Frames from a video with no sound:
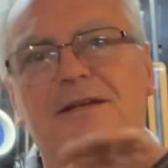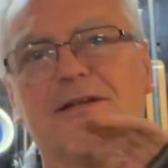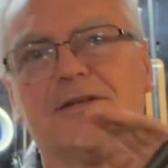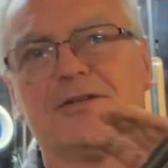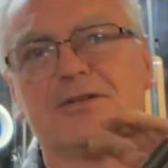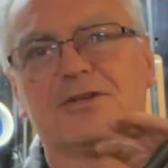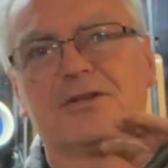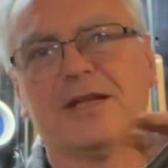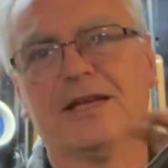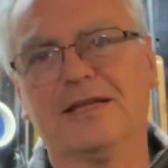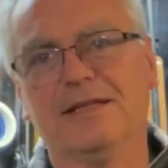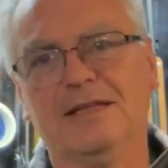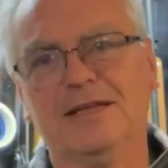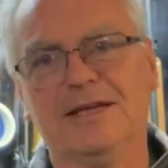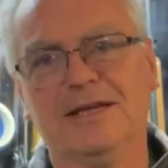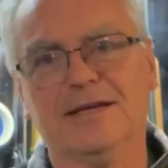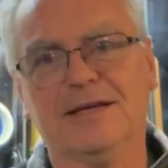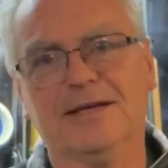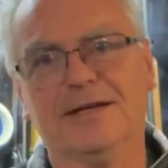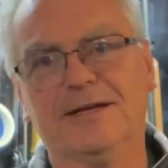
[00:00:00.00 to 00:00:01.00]
just like
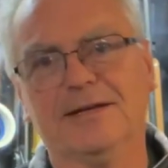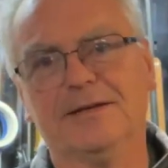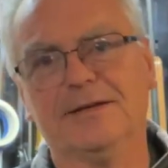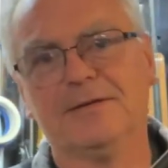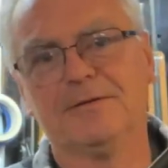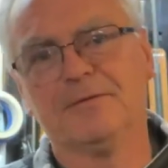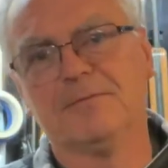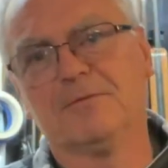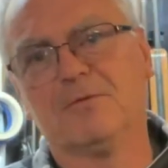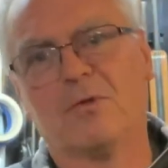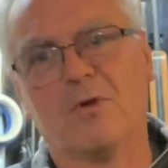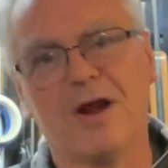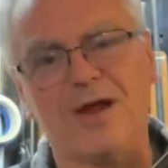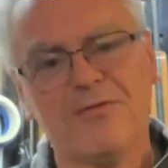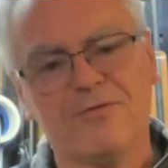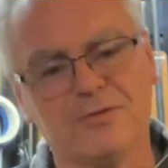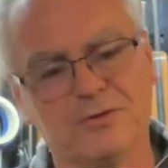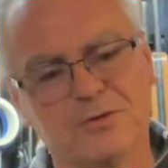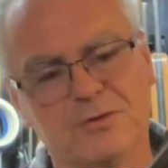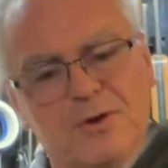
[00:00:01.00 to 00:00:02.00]
the uh,
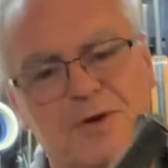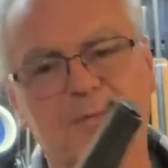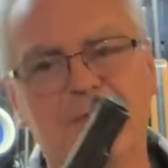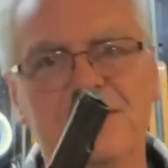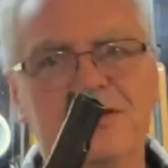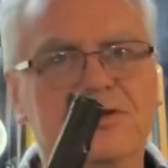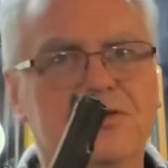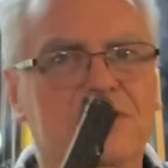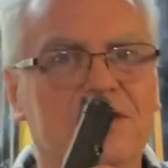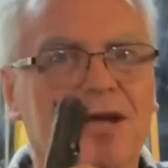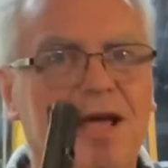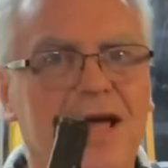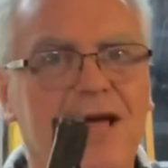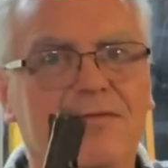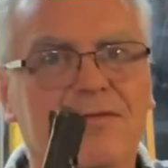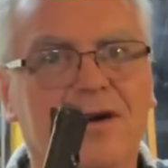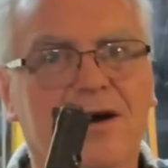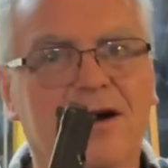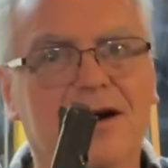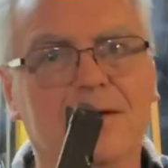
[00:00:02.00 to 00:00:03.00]
rifles you want to make sure you
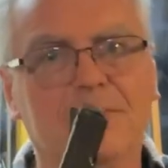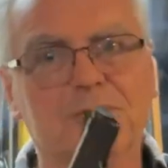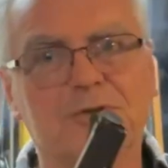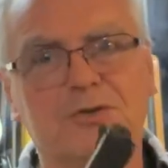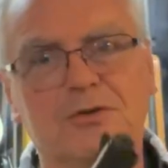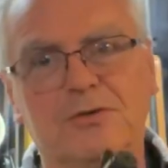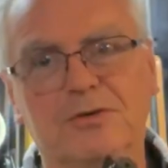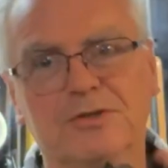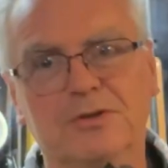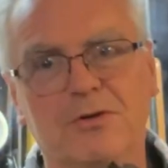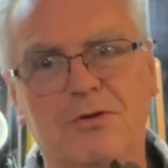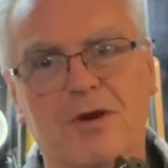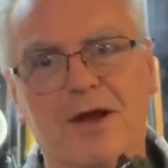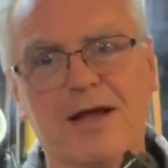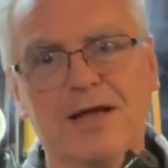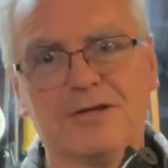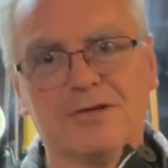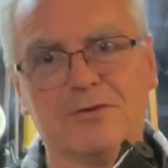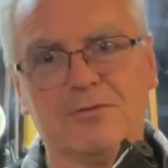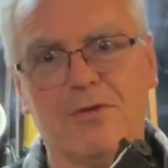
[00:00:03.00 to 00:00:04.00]
have it up so it's gra
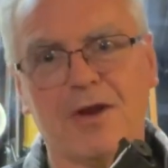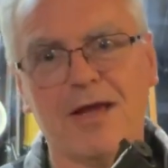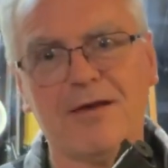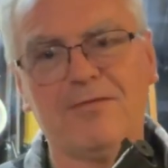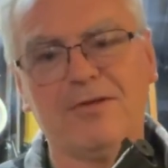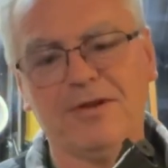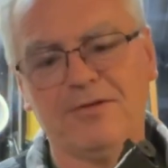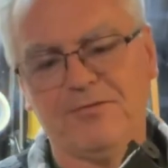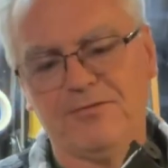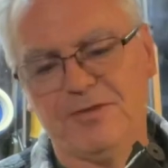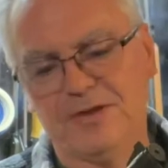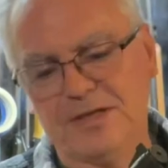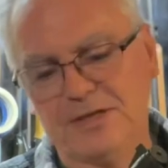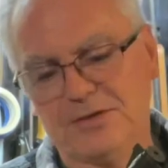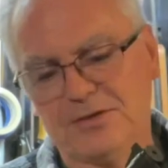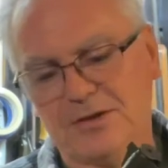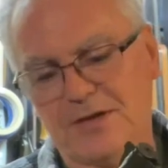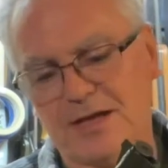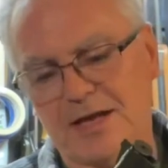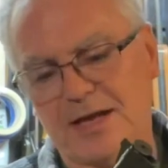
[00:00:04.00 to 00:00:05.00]
it's gravity
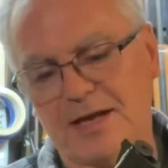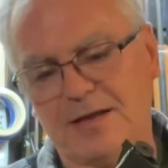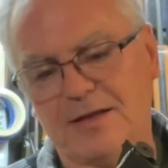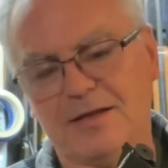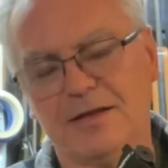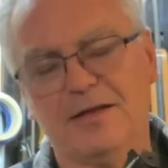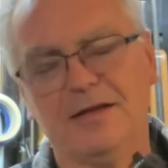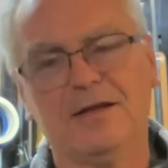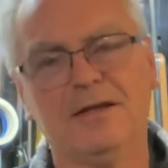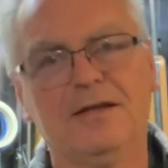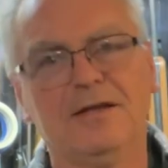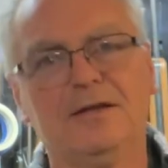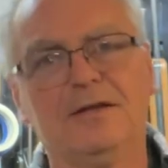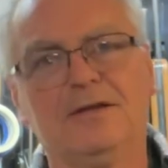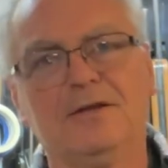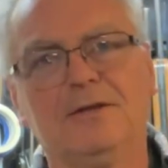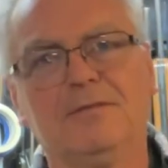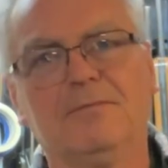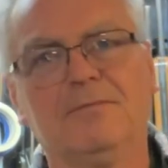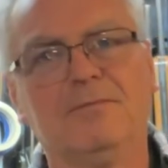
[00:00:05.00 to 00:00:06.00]
feed so you gotta
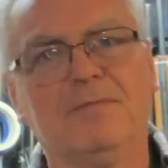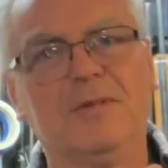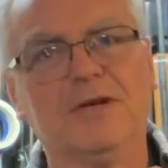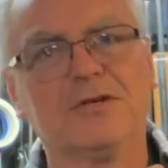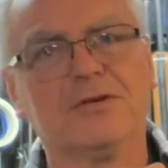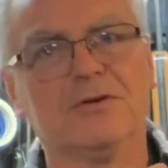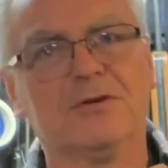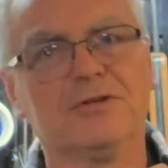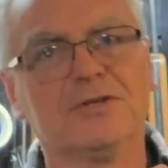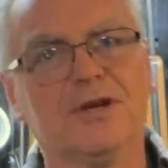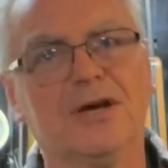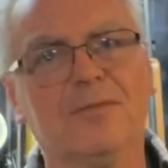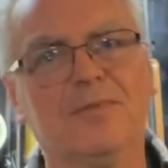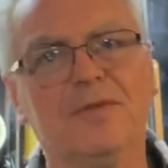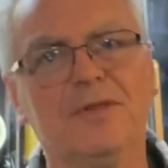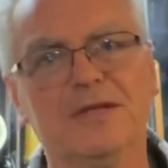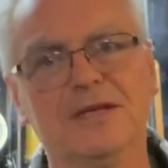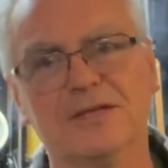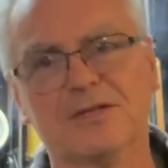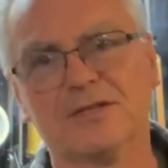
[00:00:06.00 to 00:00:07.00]
make sure it's up
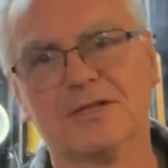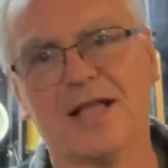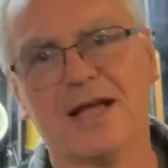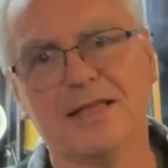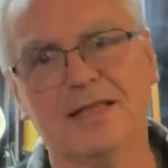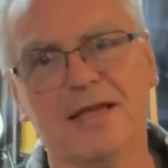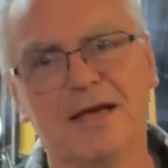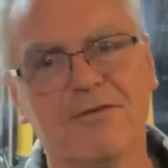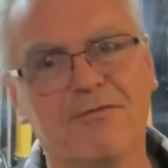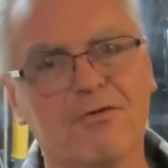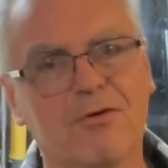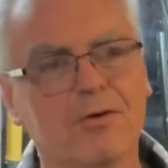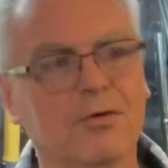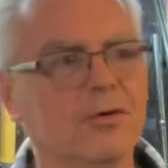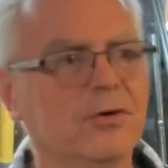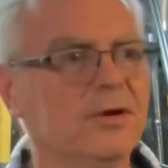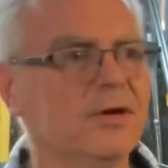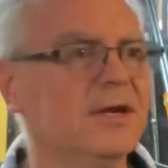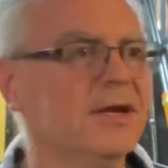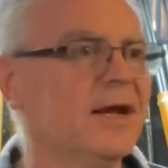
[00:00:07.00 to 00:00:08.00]
and then you slide that
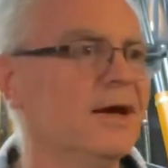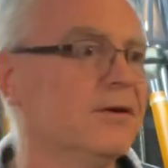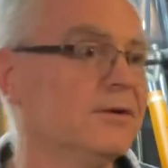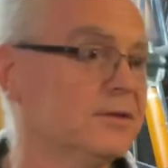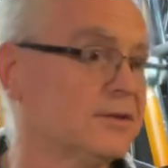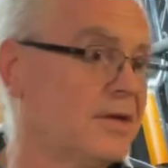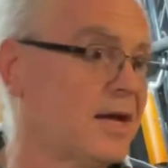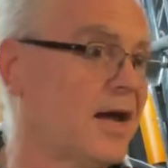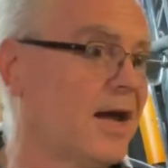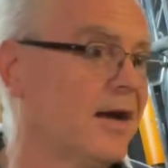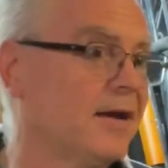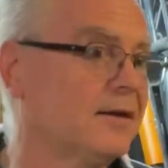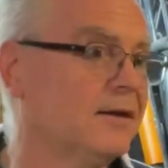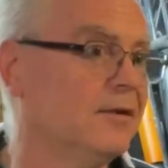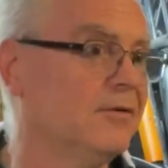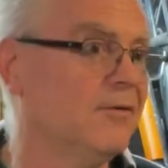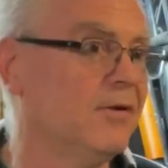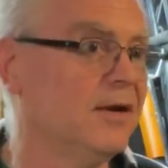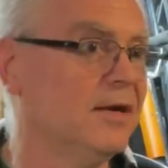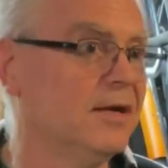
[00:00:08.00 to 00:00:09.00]
forward and now it's cocked
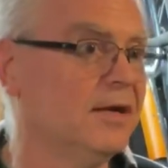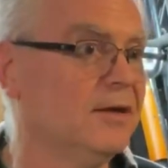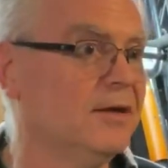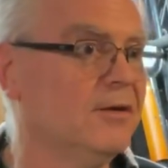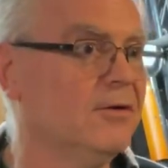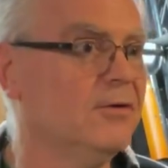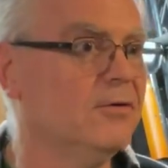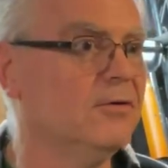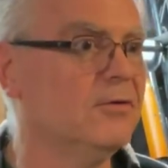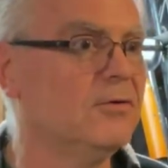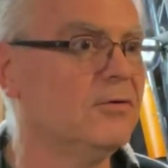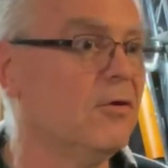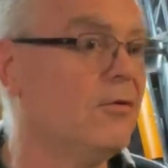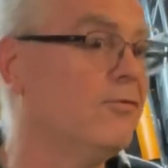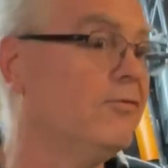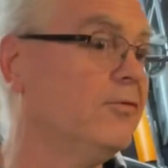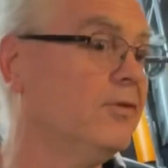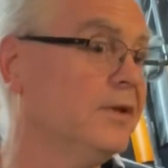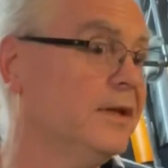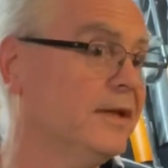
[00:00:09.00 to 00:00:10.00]
and ready to go
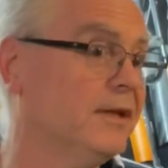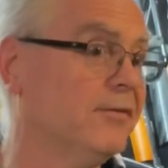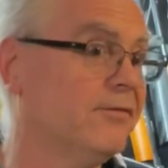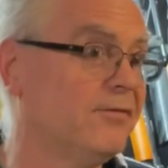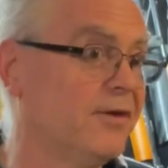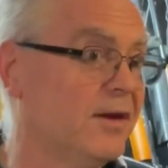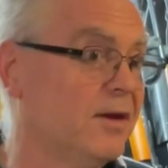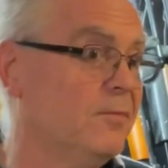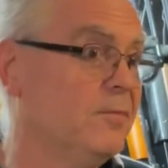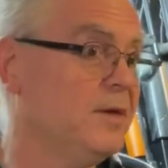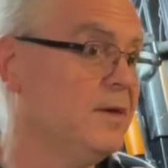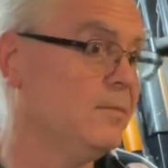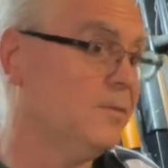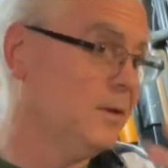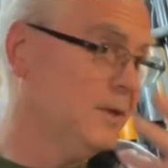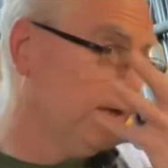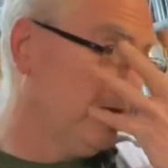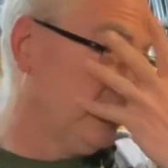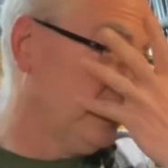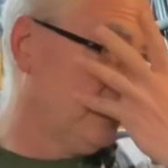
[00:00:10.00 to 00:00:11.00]
hopefully it fed a
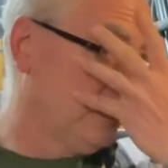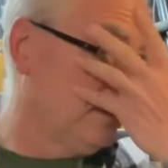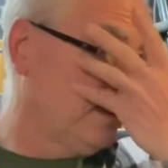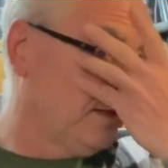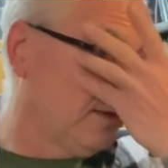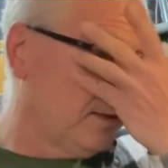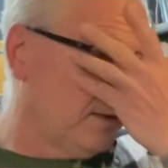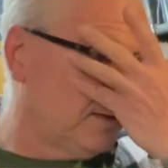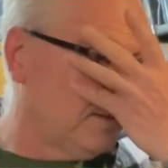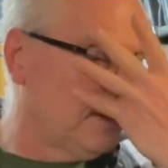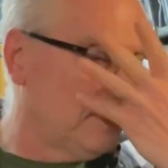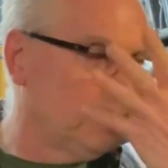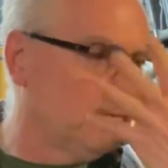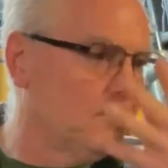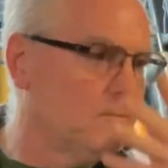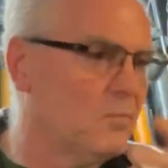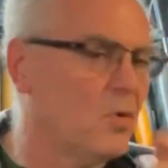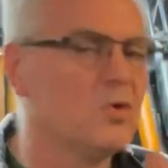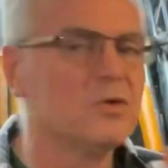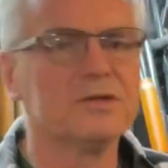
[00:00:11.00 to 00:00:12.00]
BB
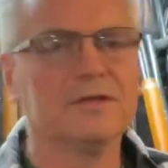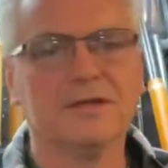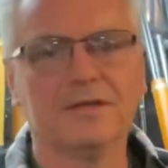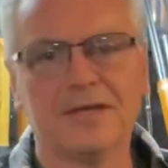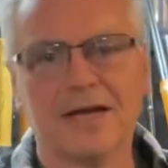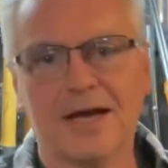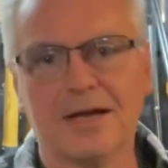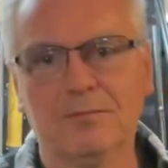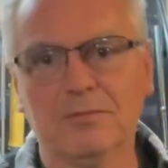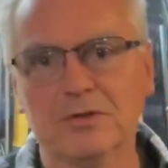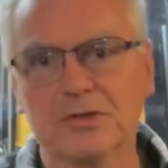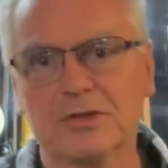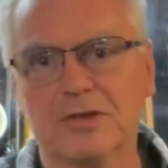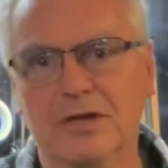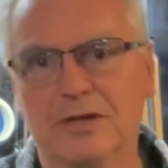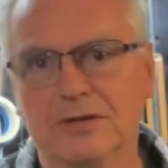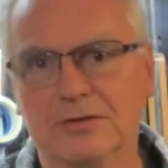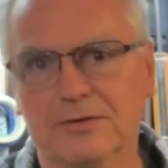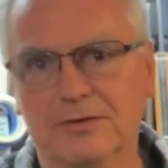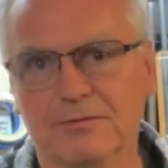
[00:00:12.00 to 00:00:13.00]
most of the time this
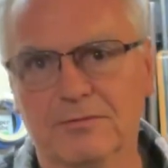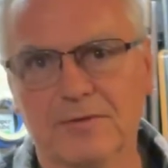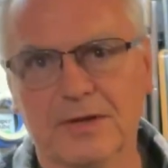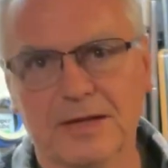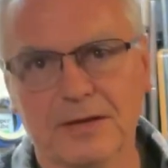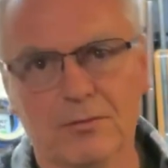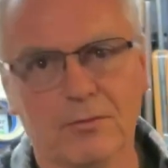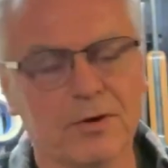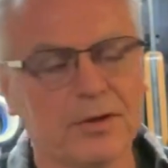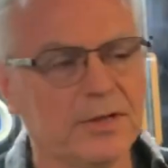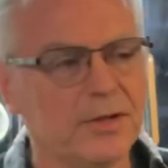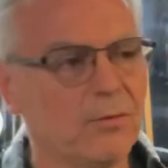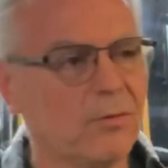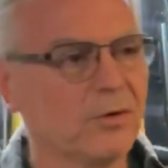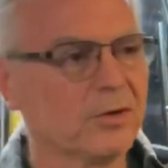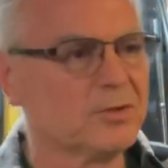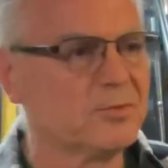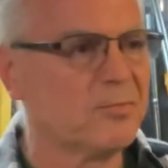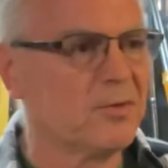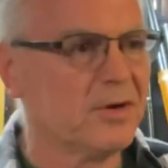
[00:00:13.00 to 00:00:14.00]
does it, it really
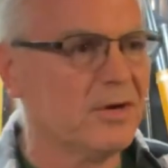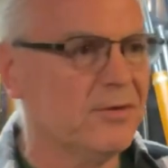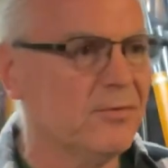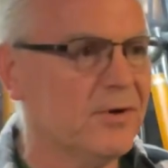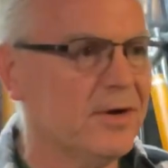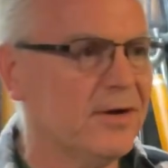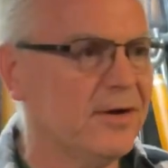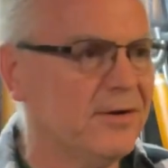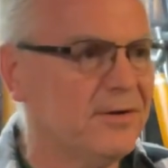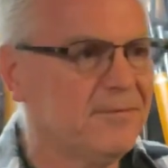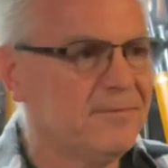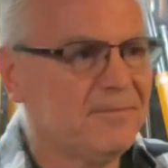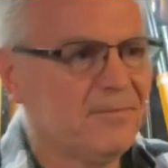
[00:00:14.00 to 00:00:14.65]
works pretty well